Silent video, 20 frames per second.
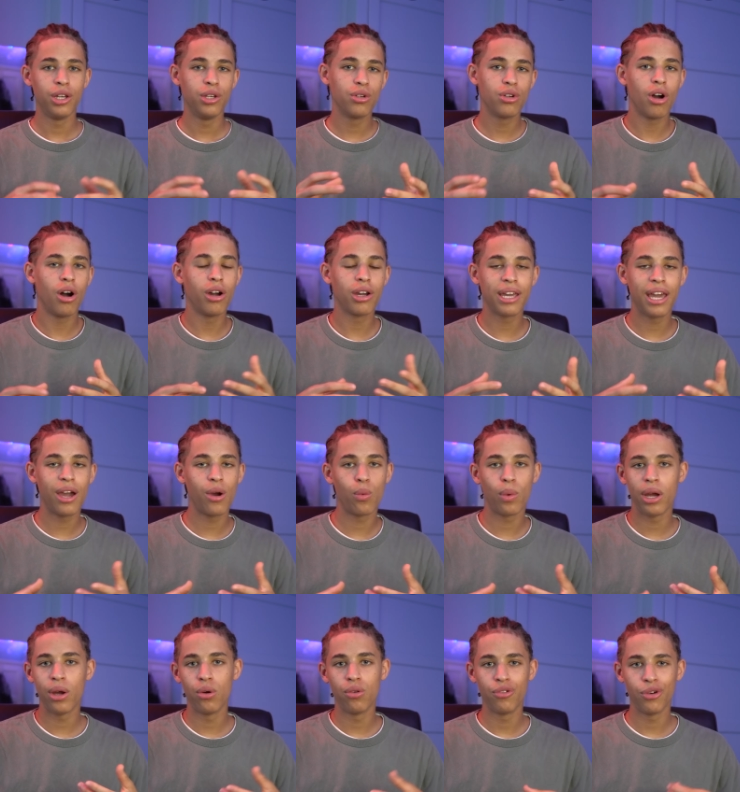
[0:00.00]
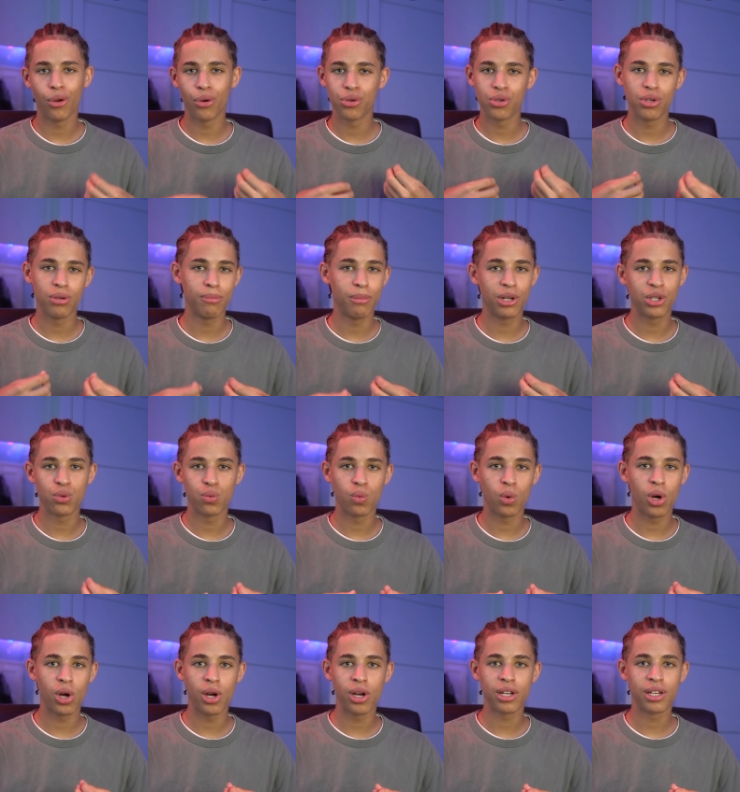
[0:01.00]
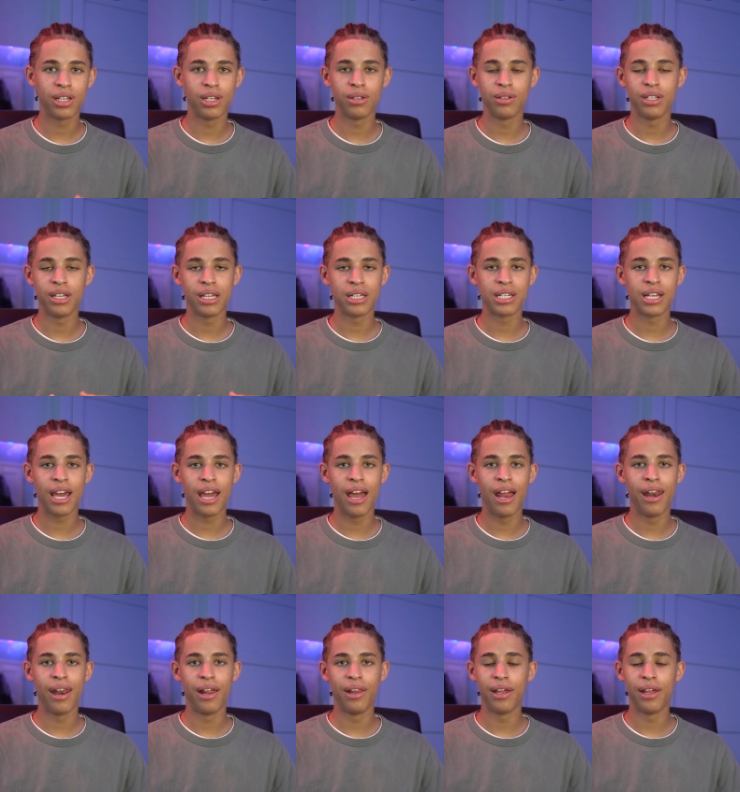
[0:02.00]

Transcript: You can't get away with not doing much work in year 10